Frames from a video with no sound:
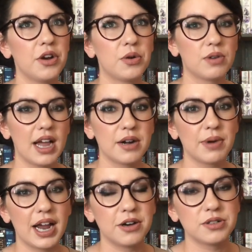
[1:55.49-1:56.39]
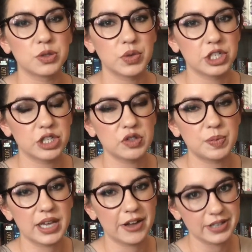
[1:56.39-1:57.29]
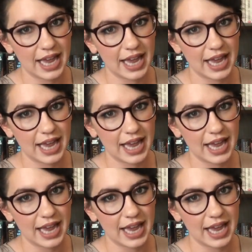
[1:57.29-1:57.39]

right around when she was being held